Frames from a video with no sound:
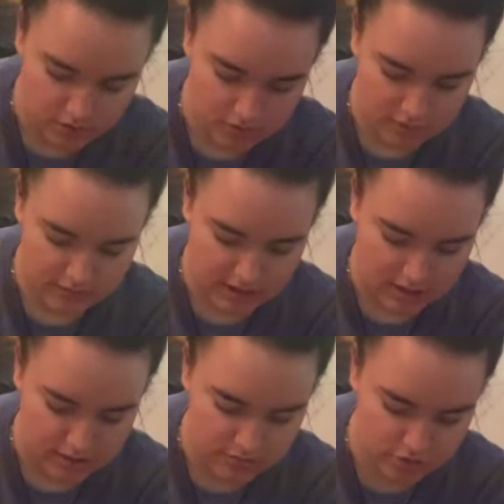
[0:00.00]
Love
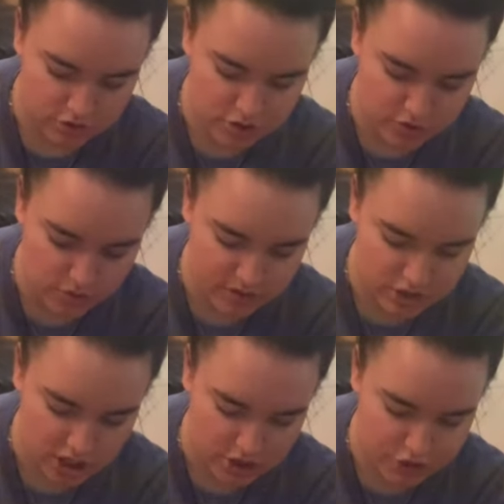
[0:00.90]
that. And it was just so cute that
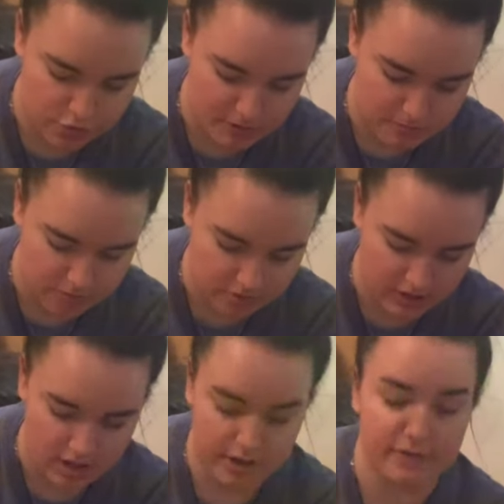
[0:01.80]
she actually remembered
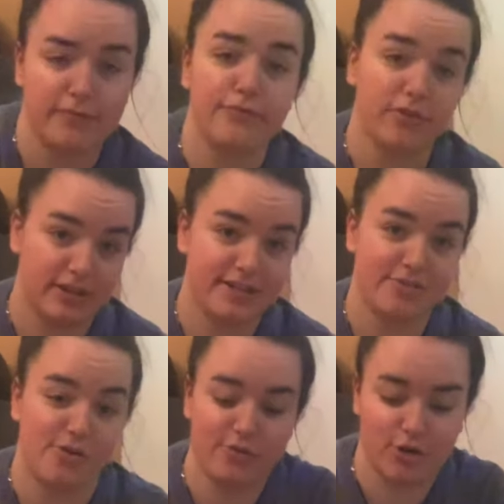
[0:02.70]
that. I freaked out
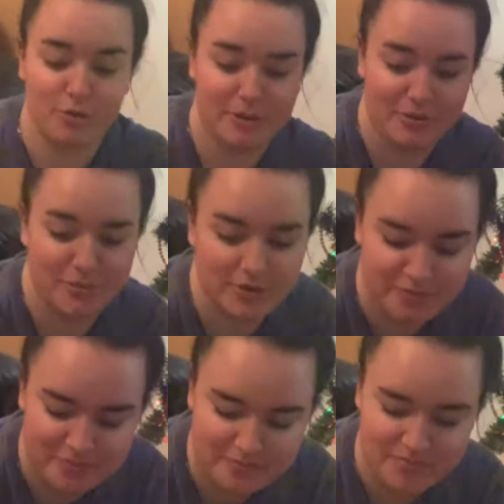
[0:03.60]
over her big one.
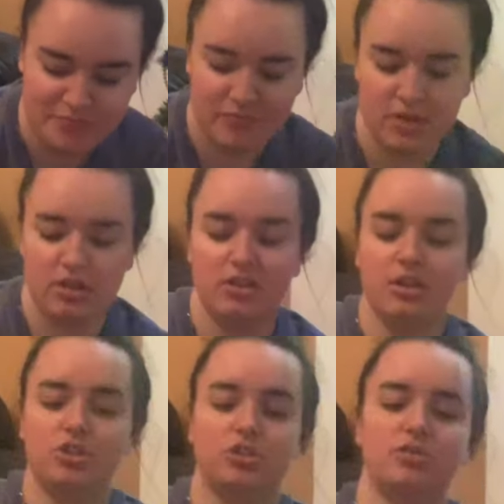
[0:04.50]

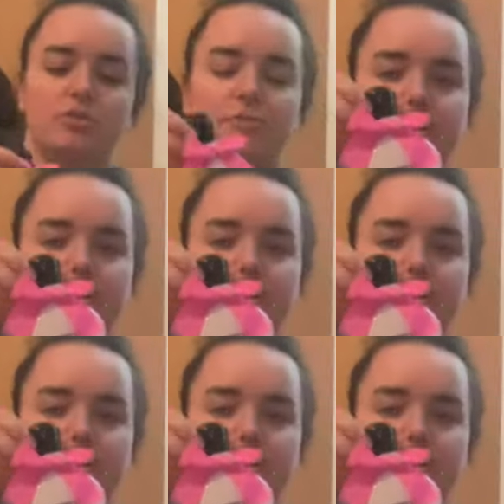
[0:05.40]
She also got